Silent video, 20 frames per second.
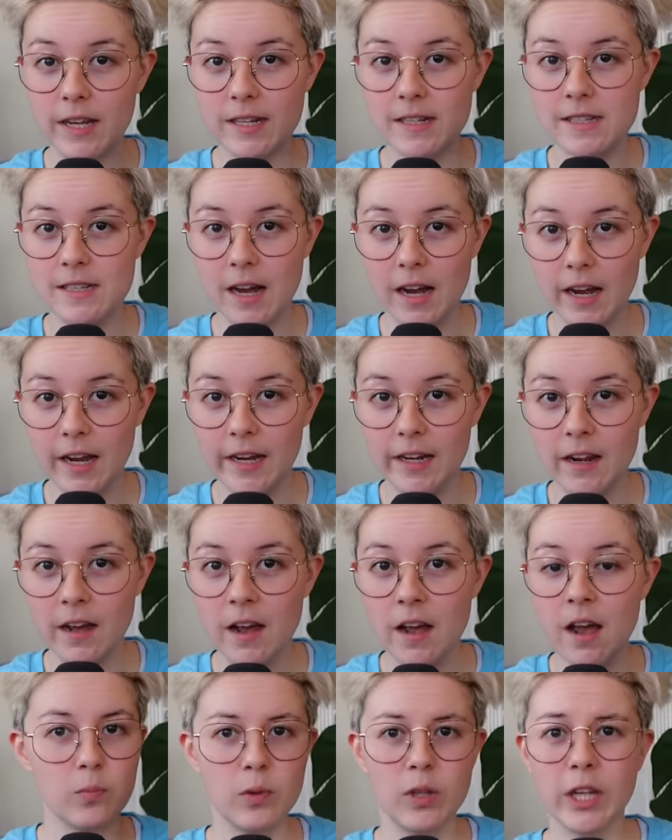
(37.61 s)
inside,
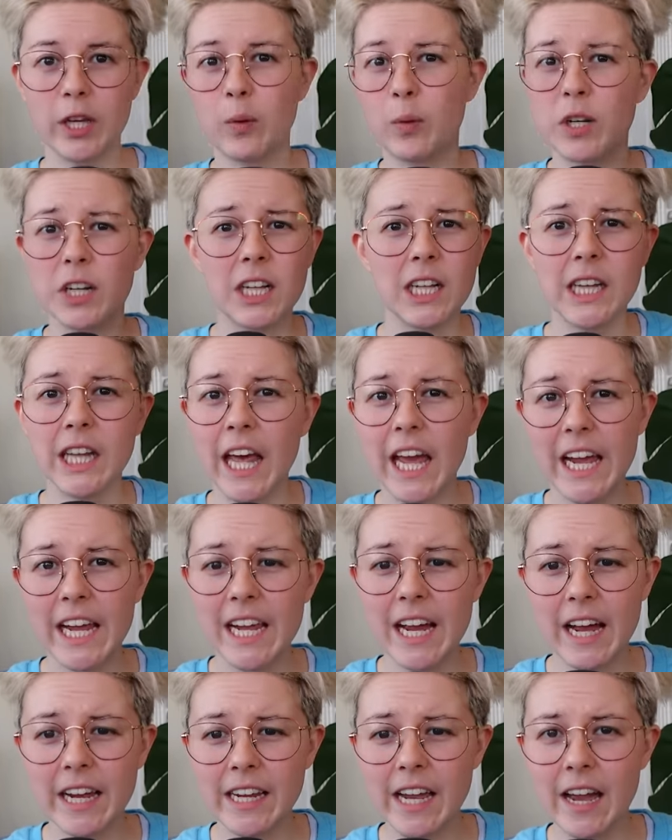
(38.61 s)
liquid
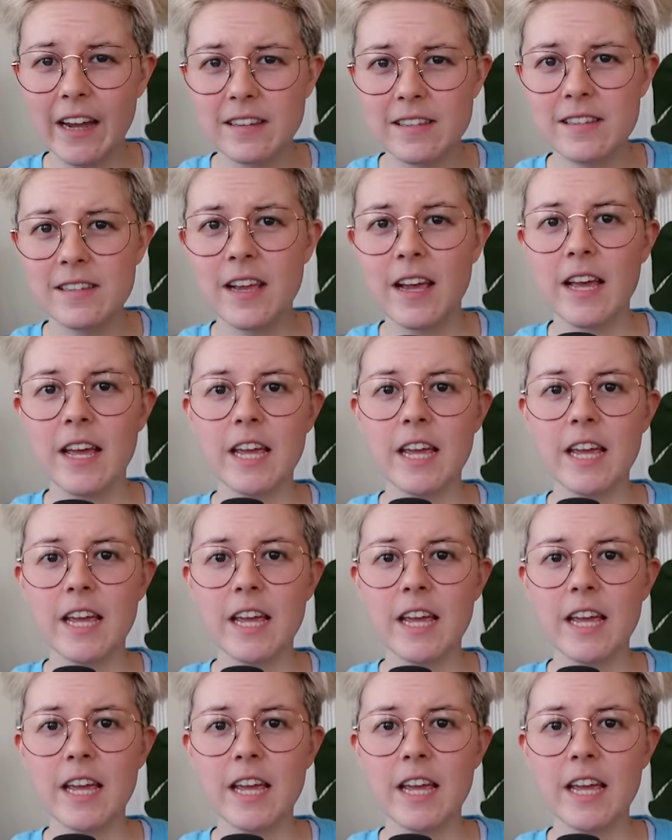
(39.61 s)
clay, I guess,